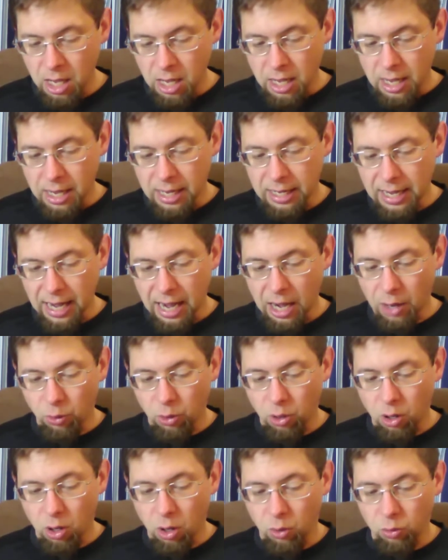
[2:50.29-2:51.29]
And
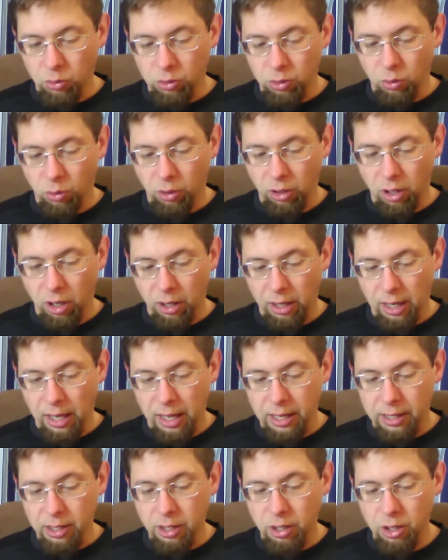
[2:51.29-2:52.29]
now, O Lord our
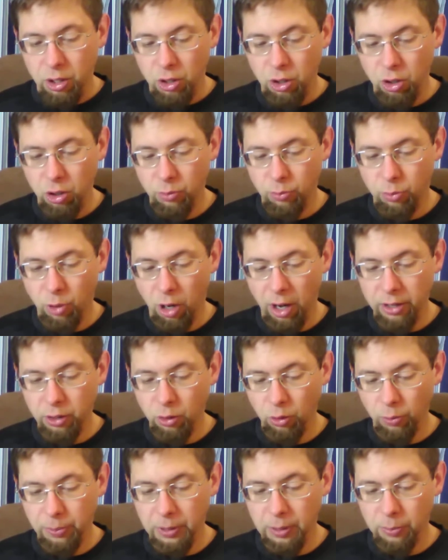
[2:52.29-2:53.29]
God, who brought
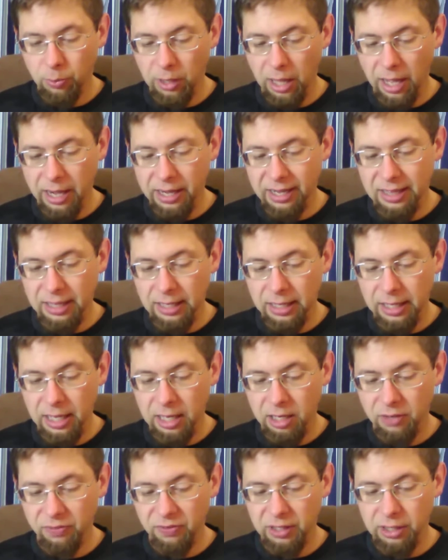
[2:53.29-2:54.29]
your people out of the
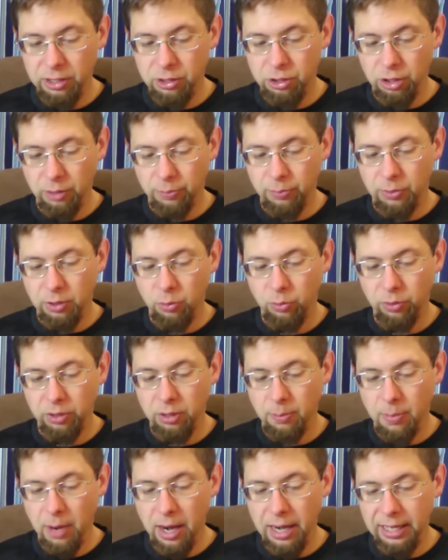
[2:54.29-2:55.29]
land of Egypt with a
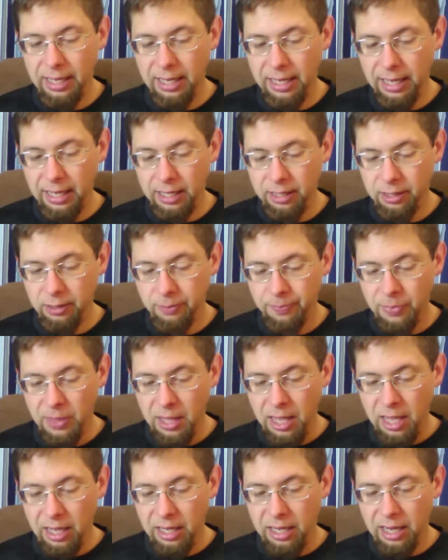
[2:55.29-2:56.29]
mighty hand,
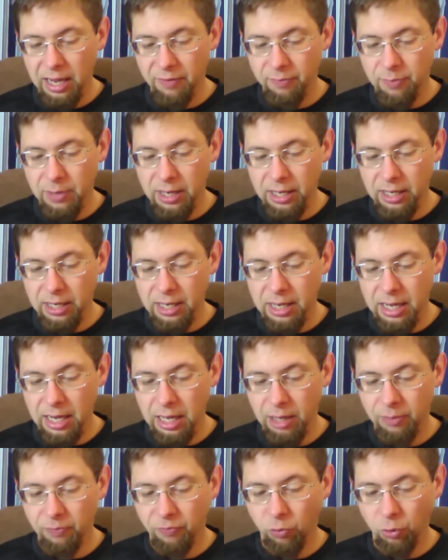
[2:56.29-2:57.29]
and have made a
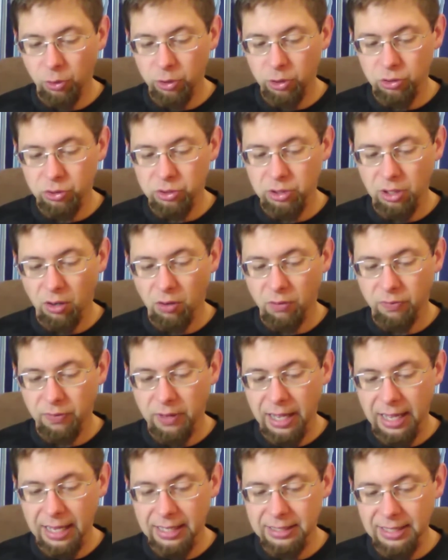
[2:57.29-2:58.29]
name for yourself,
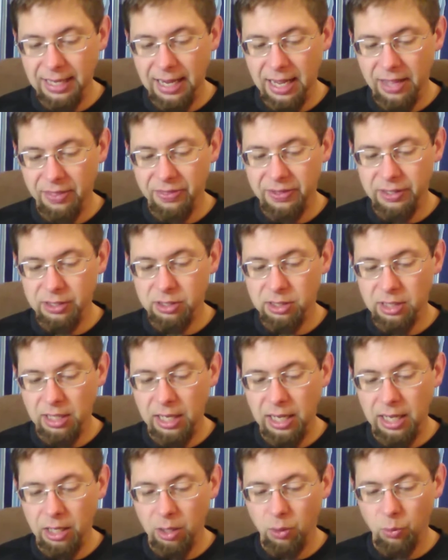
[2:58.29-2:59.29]
as at this
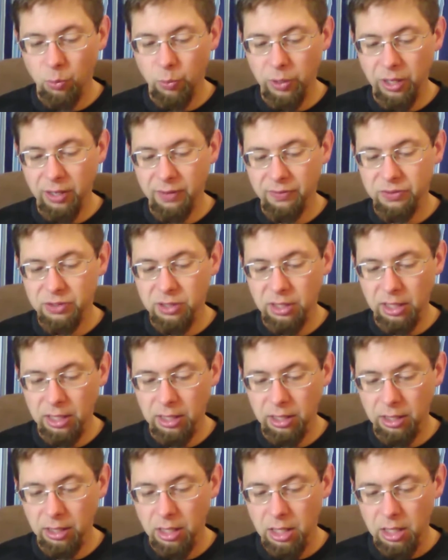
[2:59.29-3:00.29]
day we have
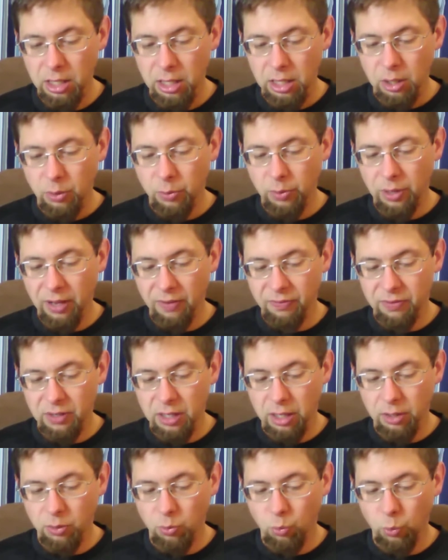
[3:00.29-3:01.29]
sinned, we have
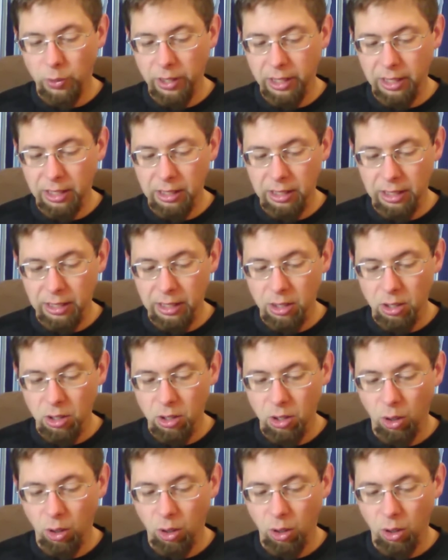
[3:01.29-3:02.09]
done wickedly.